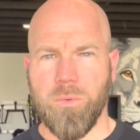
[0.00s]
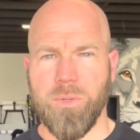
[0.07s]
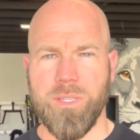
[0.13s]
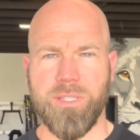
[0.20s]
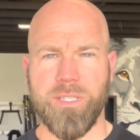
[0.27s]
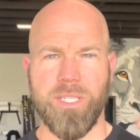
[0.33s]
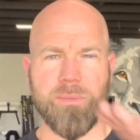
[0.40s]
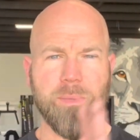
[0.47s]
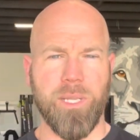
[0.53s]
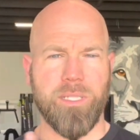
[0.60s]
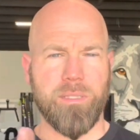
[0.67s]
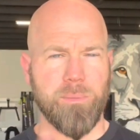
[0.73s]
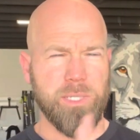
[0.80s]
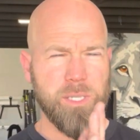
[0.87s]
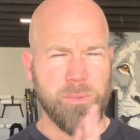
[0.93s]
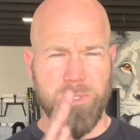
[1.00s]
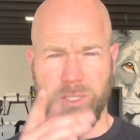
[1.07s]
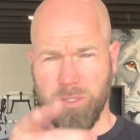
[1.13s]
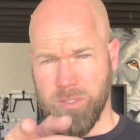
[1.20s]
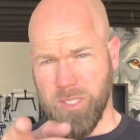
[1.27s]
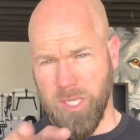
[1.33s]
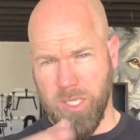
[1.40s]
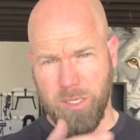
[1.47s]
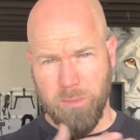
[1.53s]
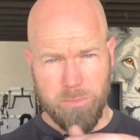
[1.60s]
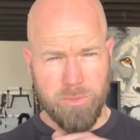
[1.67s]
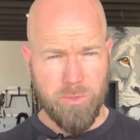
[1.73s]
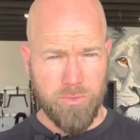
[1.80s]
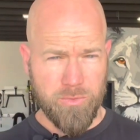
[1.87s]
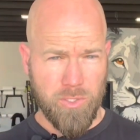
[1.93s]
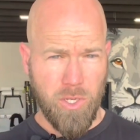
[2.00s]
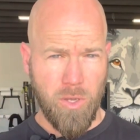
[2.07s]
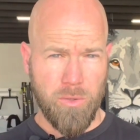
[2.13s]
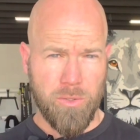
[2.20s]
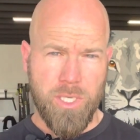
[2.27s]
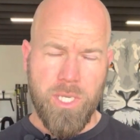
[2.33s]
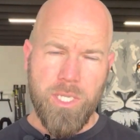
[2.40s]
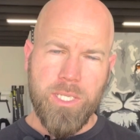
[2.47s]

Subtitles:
6 minutes. I'm going to keep this under 10. I'm going to do this for y'all.